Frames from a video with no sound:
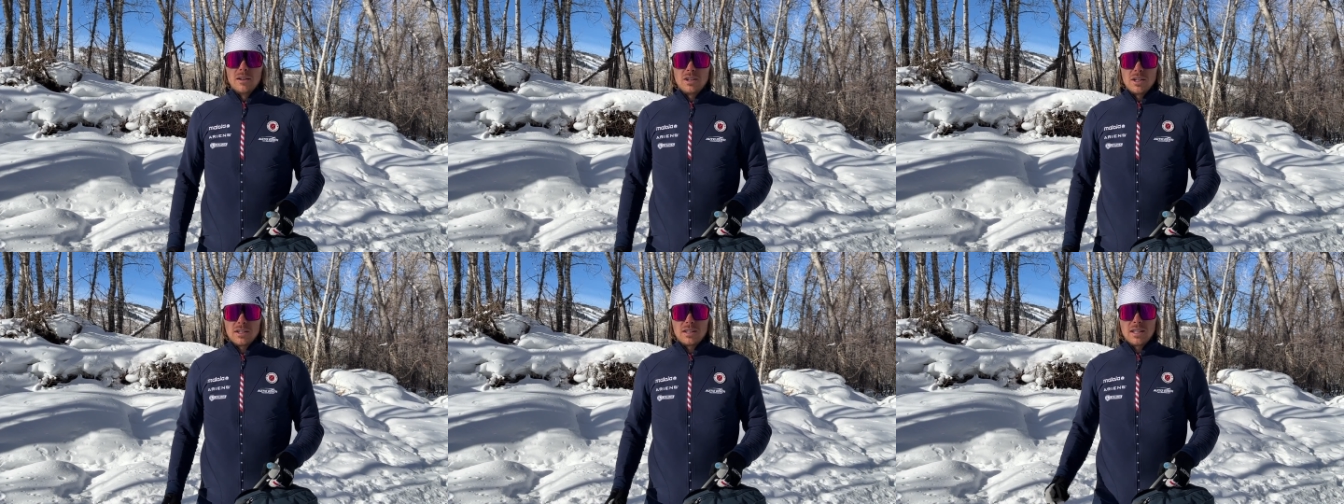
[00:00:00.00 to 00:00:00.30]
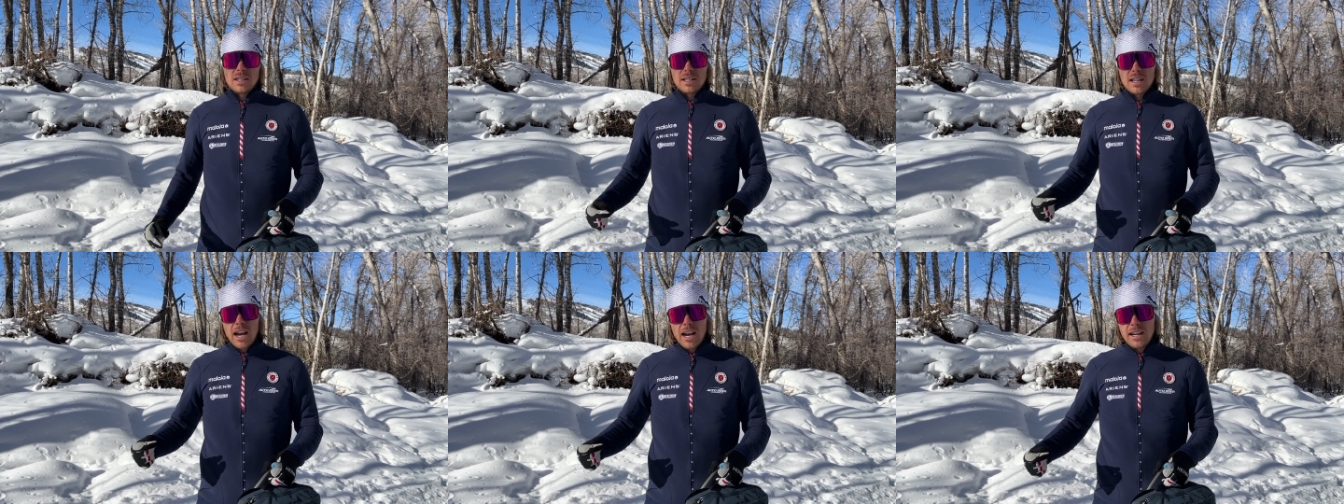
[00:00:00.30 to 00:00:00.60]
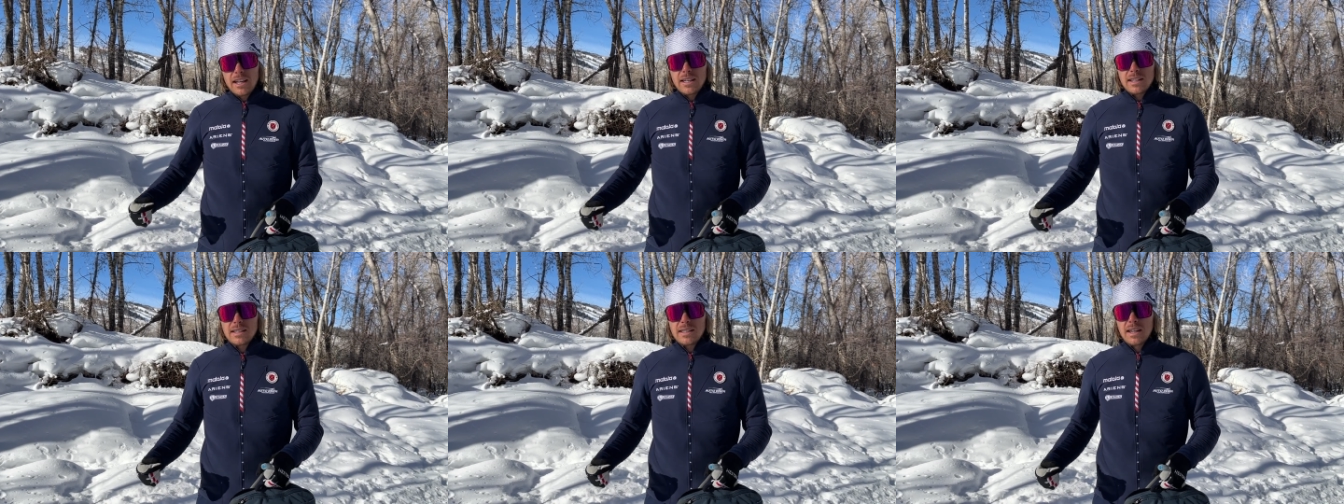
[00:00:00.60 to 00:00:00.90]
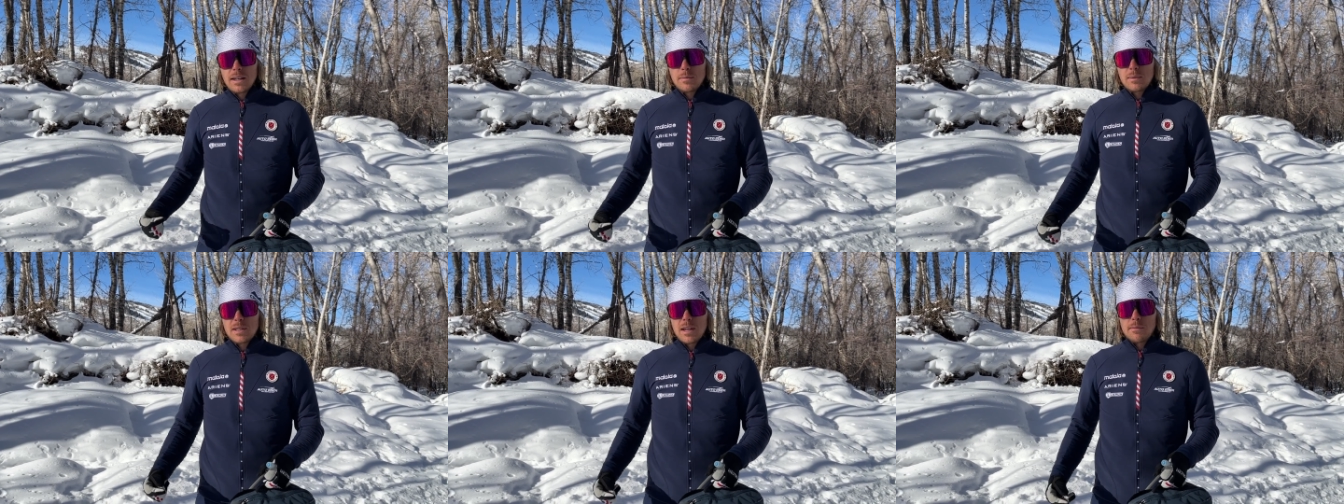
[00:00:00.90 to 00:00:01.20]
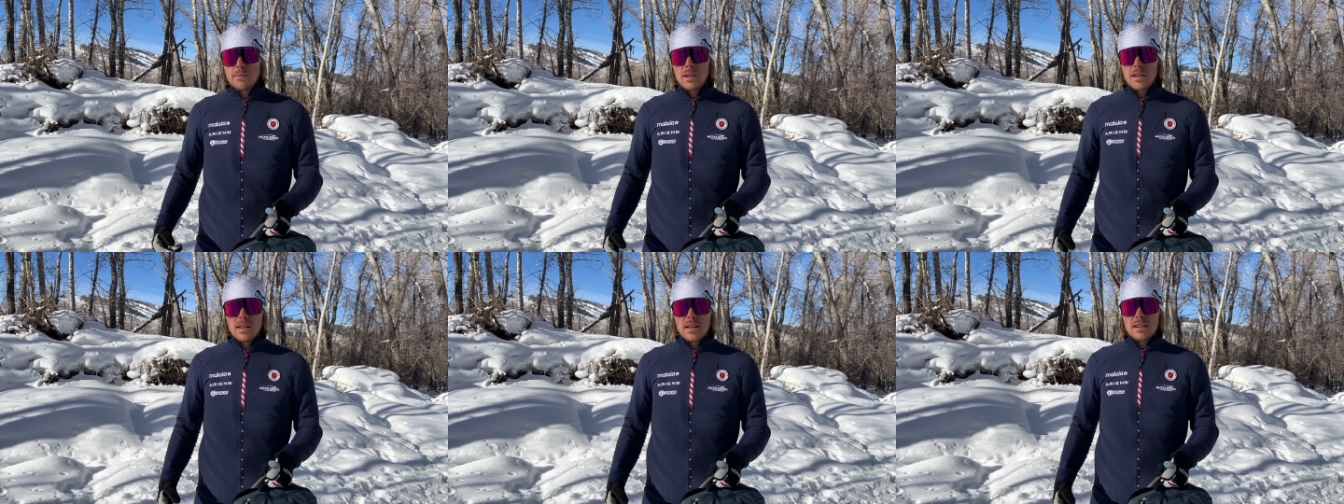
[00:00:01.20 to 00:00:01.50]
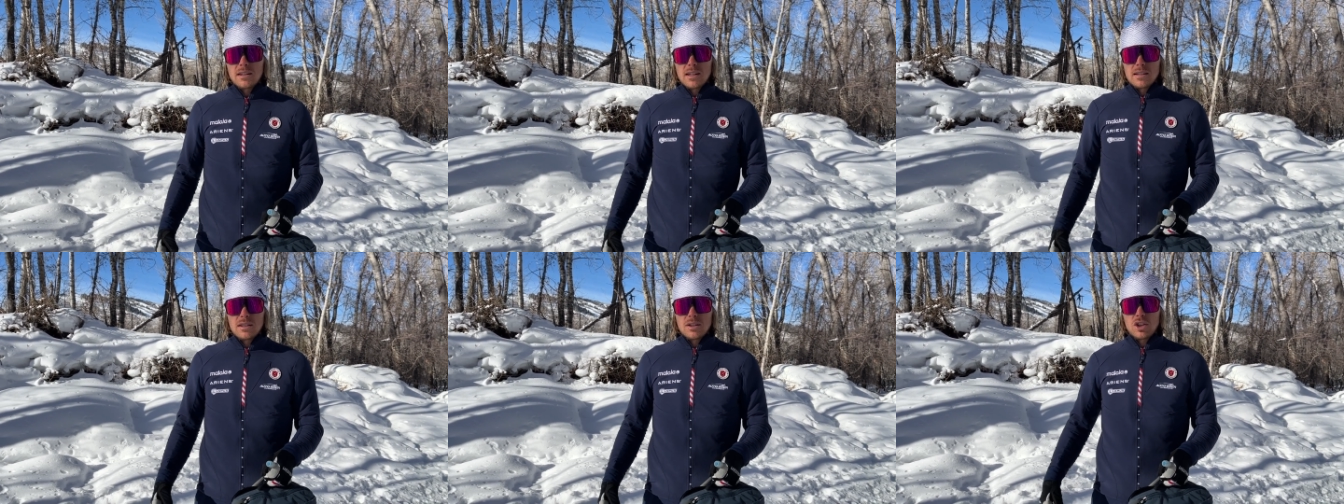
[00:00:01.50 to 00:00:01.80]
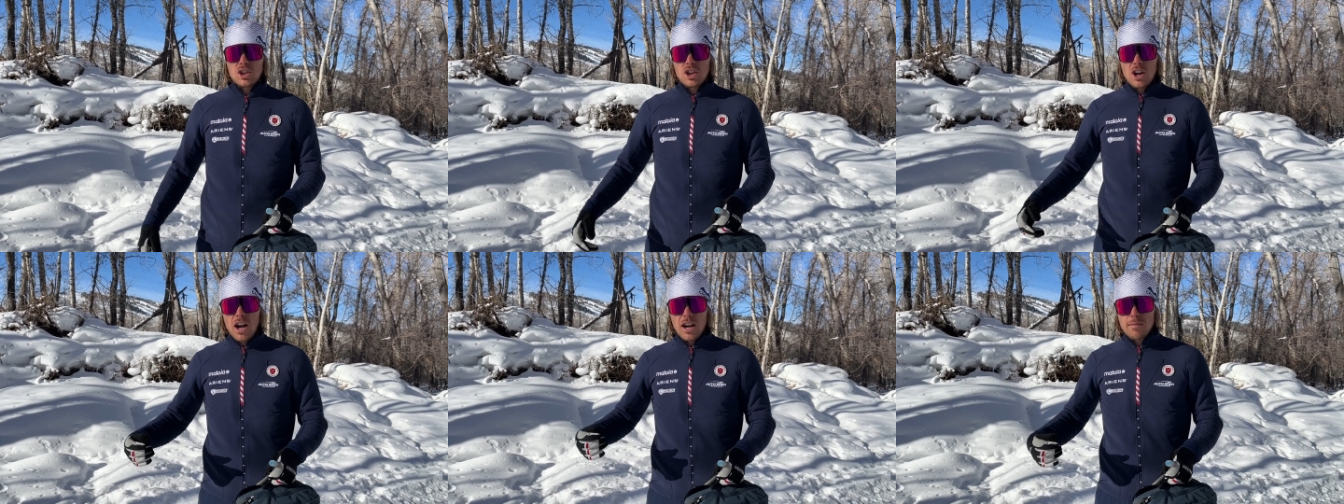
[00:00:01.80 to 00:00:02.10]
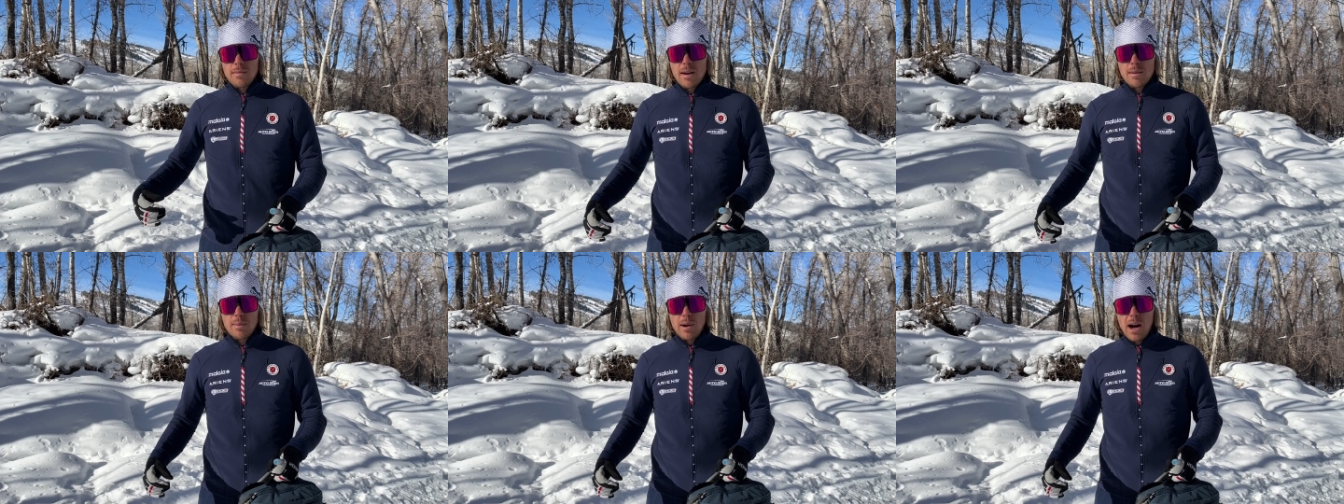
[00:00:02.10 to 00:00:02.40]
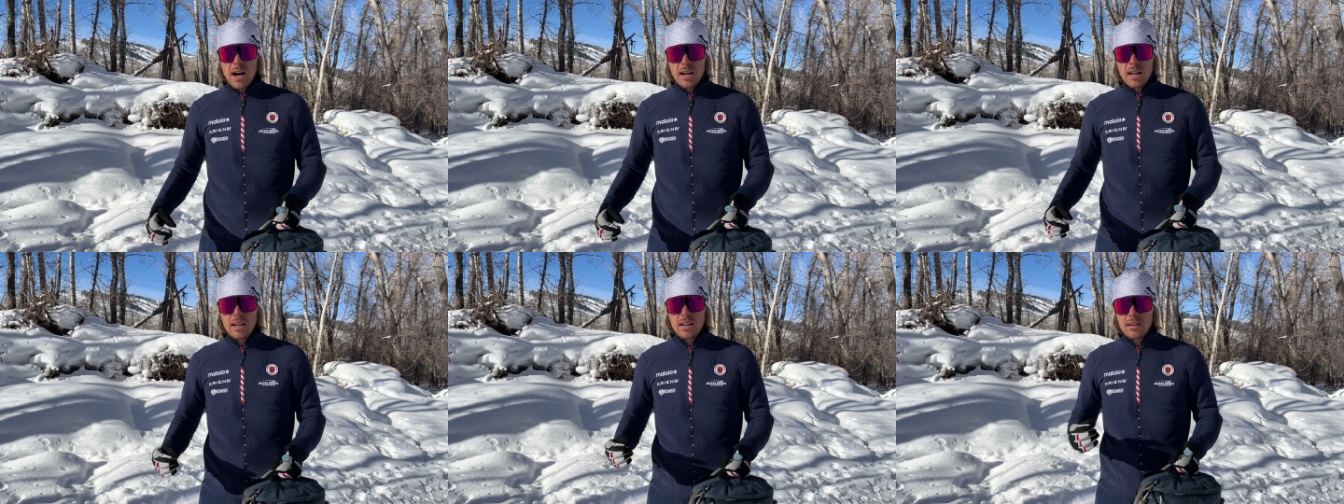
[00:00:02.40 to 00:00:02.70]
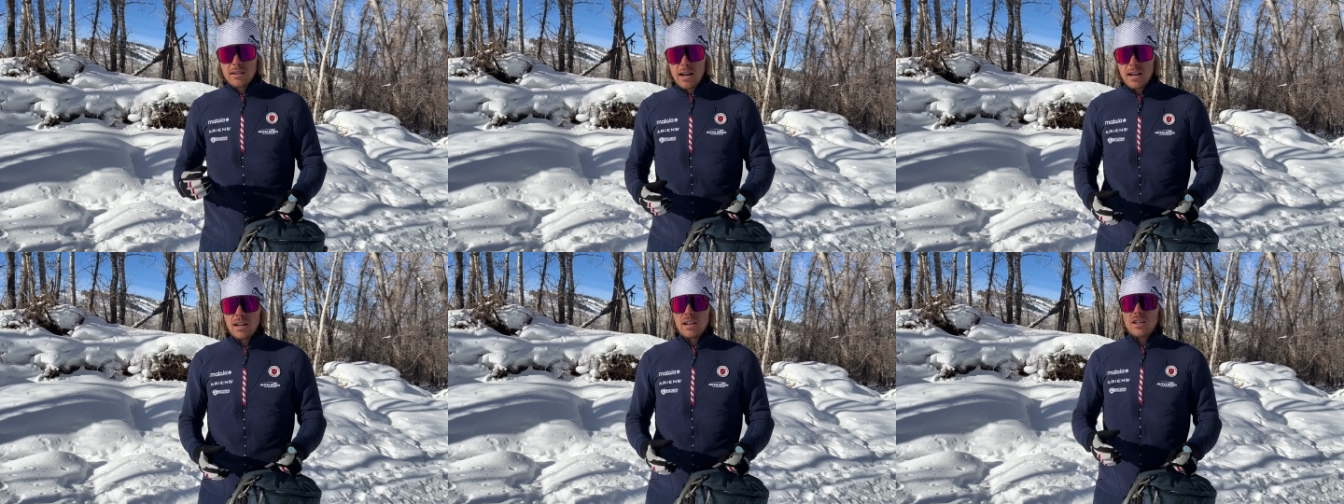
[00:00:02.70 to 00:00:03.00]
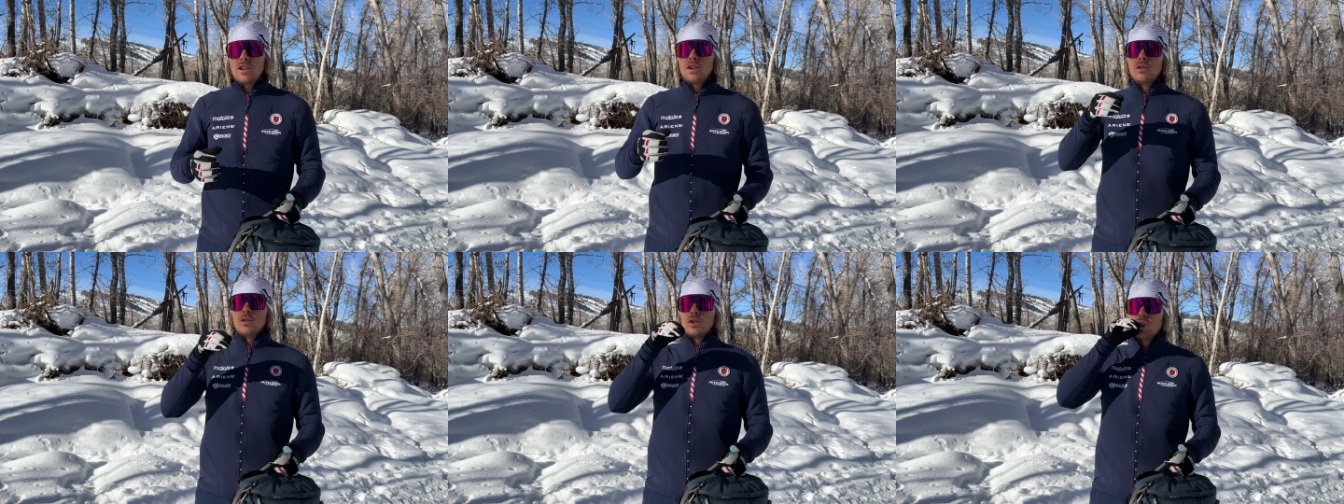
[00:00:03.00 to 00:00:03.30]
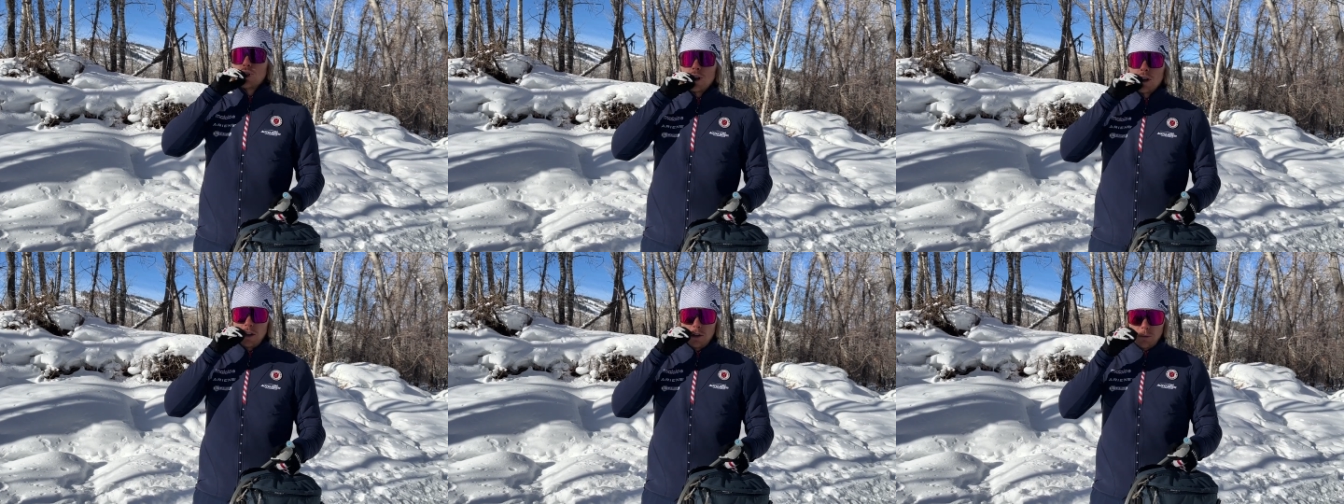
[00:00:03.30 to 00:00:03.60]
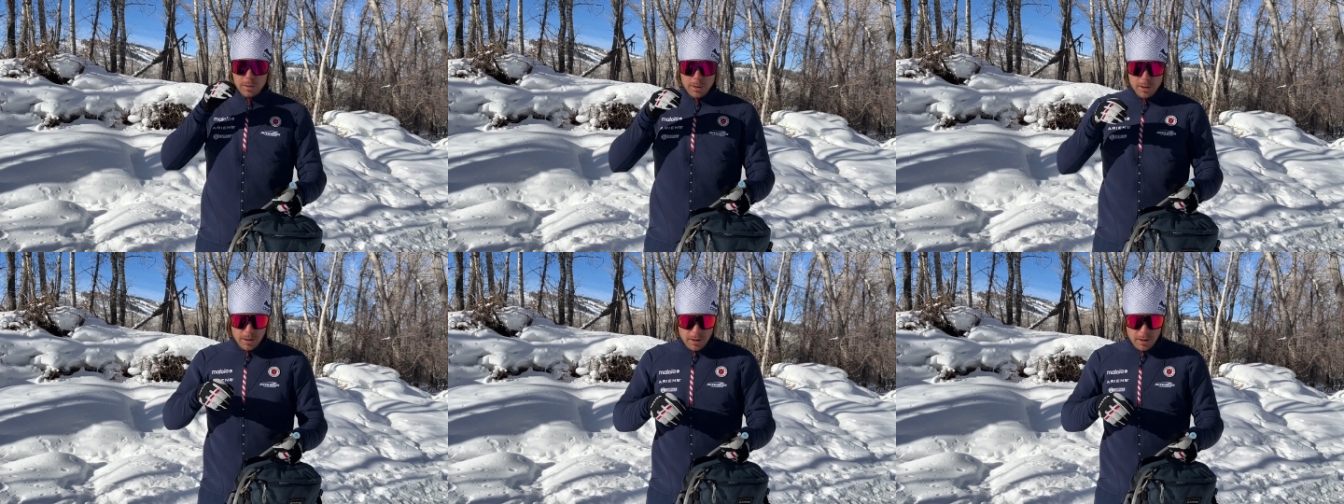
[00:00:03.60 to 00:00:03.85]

Just a tiny sip, something that doesn't shock my body, not a huge gulp.